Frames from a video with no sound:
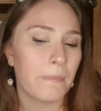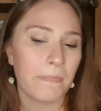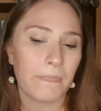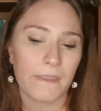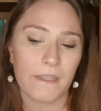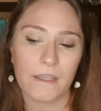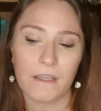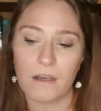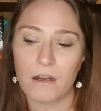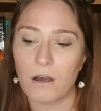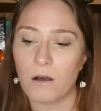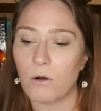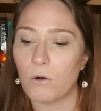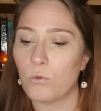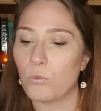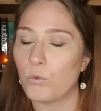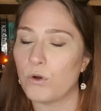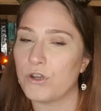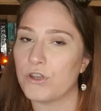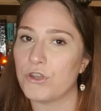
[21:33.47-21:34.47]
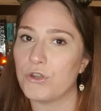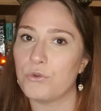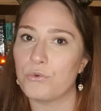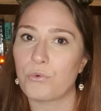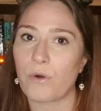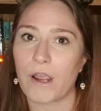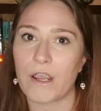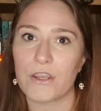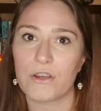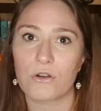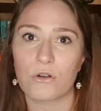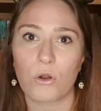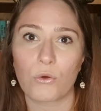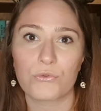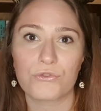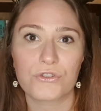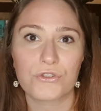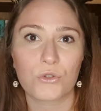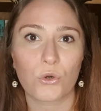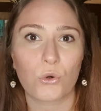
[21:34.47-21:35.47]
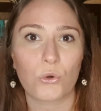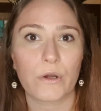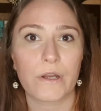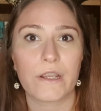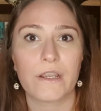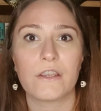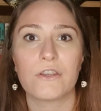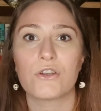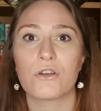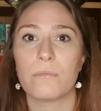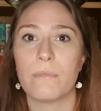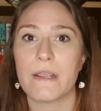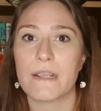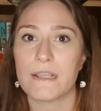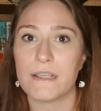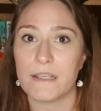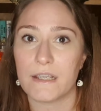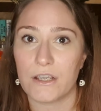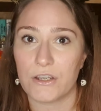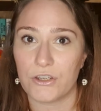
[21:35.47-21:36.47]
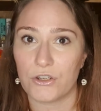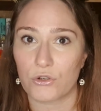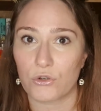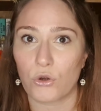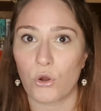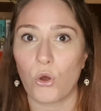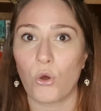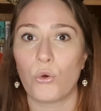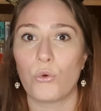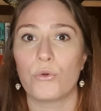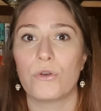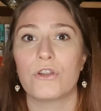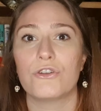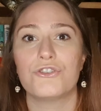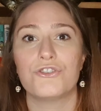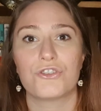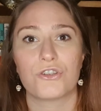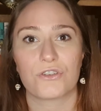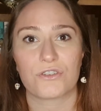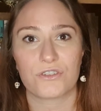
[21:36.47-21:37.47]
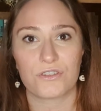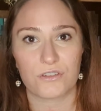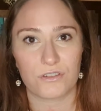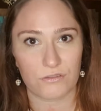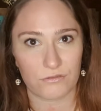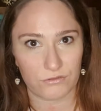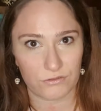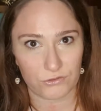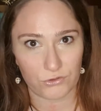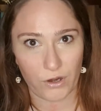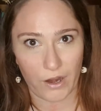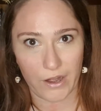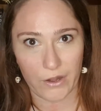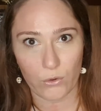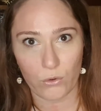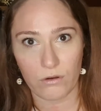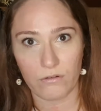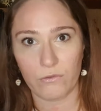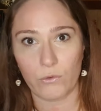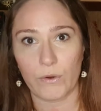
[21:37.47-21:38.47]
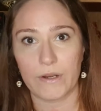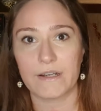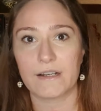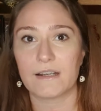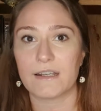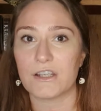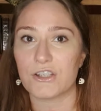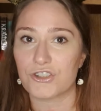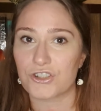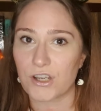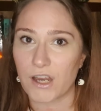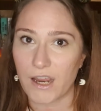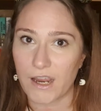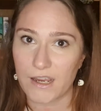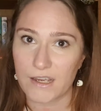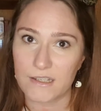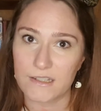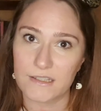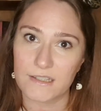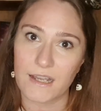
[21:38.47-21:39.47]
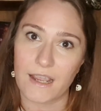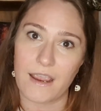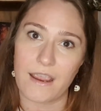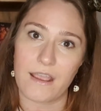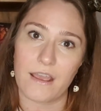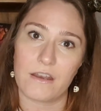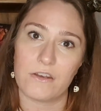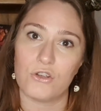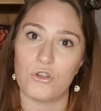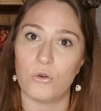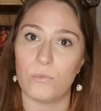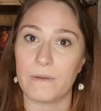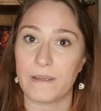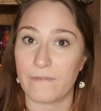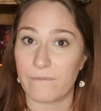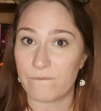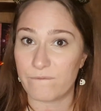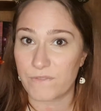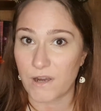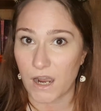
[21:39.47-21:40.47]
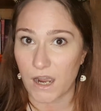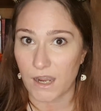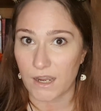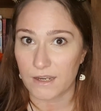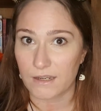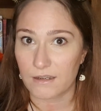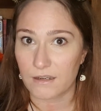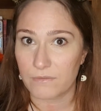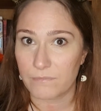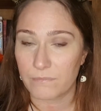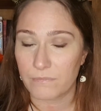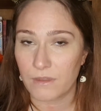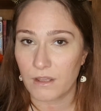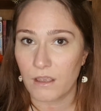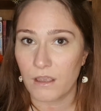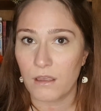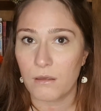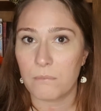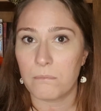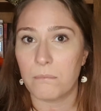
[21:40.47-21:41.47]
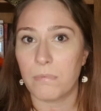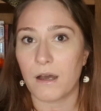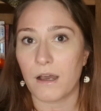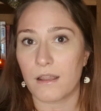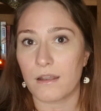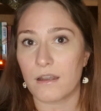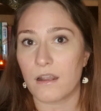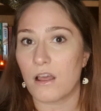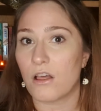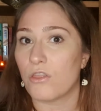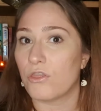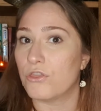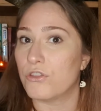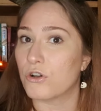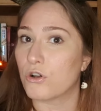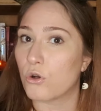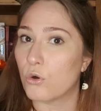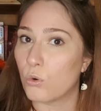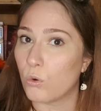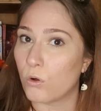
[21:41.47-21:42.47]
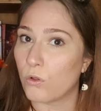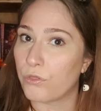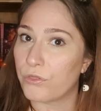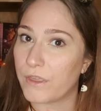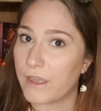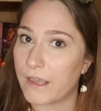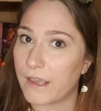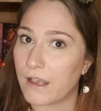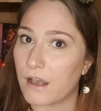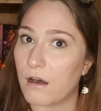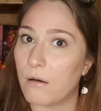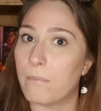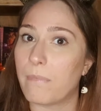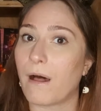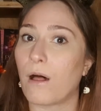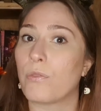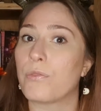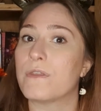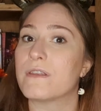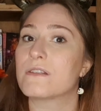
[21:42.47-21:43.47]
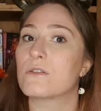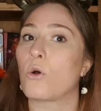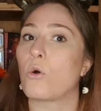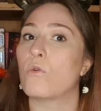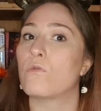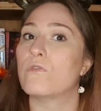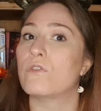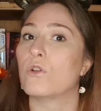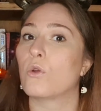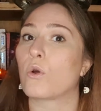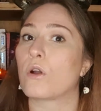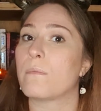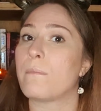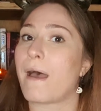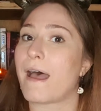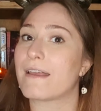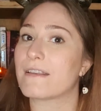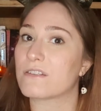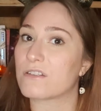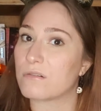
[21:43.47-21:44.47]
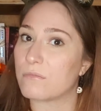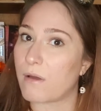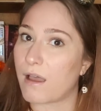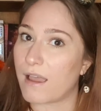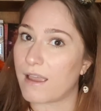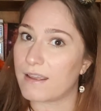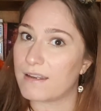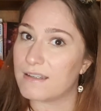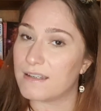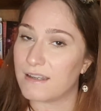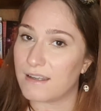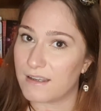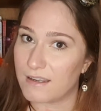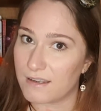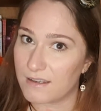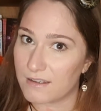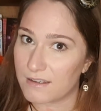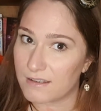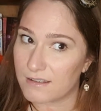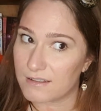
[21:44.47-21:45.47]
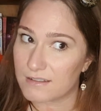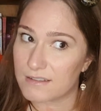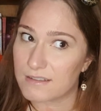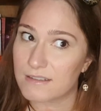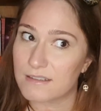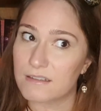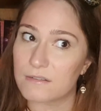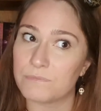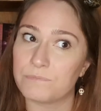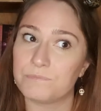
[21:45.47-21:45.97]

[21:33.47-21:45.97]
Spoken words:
you know, when you write your own story, you're making it your own. Just try to avoid cliches and you'll be fine. But the cool thing about this Overlord Mastermind is